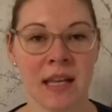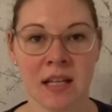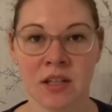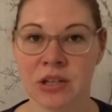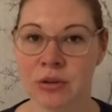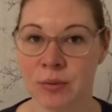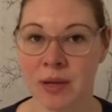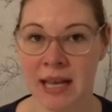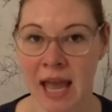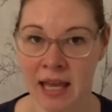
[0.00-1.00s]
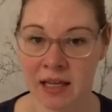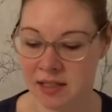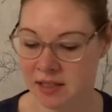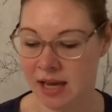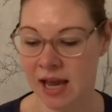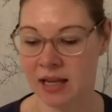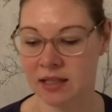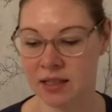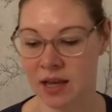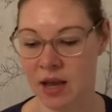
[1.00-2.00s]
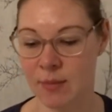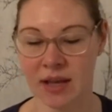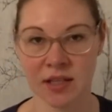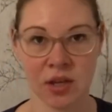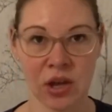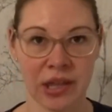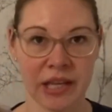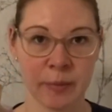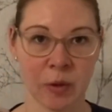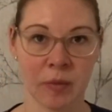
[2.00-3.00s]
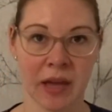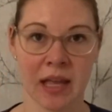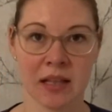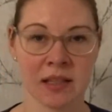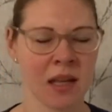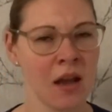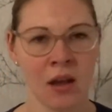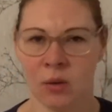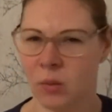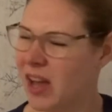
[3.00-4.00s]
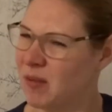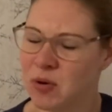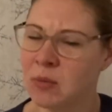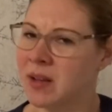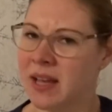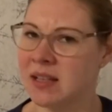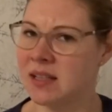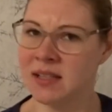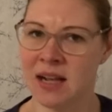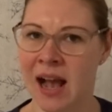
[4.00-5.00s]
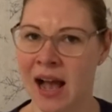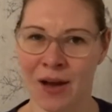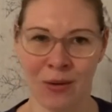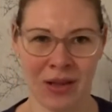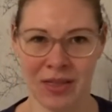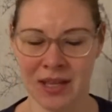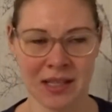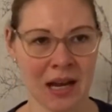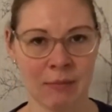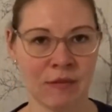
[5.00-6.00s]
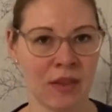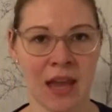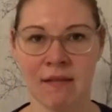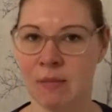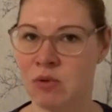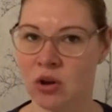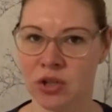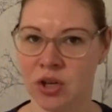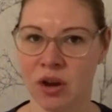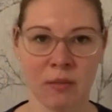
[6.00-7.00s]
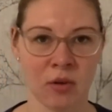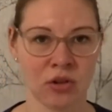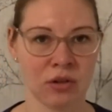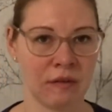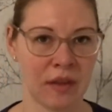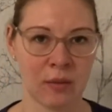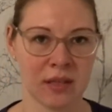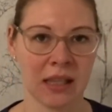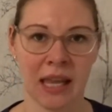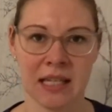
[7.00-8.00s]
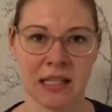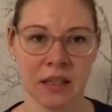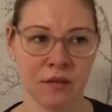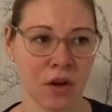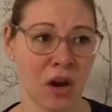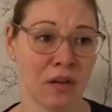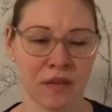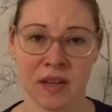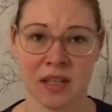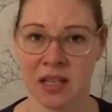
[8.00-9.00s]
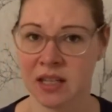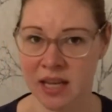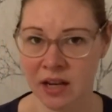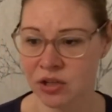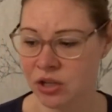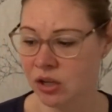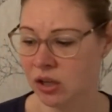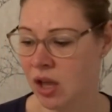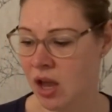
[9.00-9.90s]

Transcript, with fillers: into Next and um, I saw these pumpkins. Why pumpkins are out at this time of the year, I'm not sure. I'm not sure if that was a late delivery or if it's intentional,